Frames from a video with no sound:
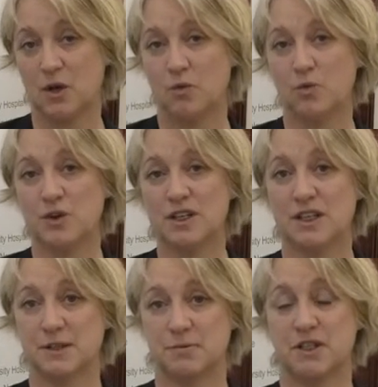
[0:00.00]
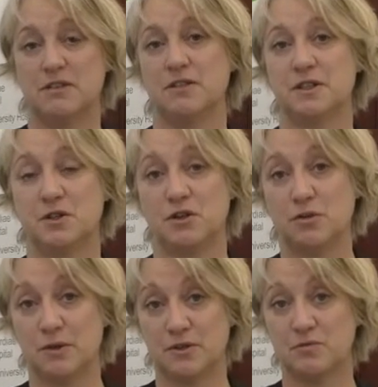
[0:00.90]
One I'd like particularly to talk
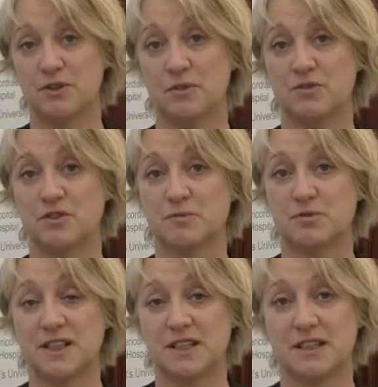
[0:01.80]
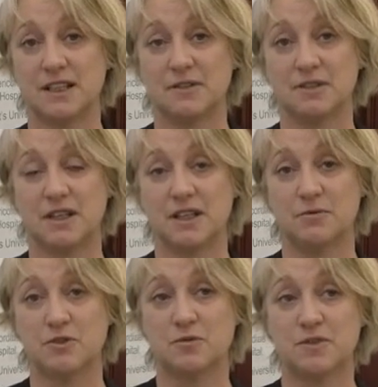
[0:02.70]
about is one that was just presented
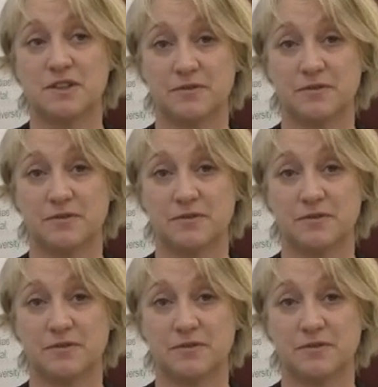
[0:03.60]
out to us